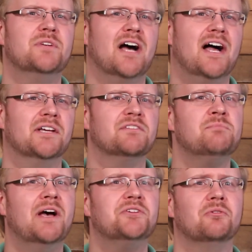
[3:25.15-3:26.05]
kind of
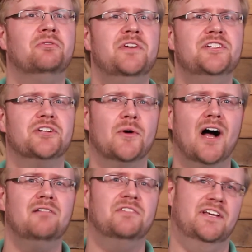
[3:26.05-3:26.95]
special feature
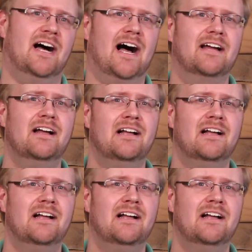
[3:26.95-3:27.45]
of the eye,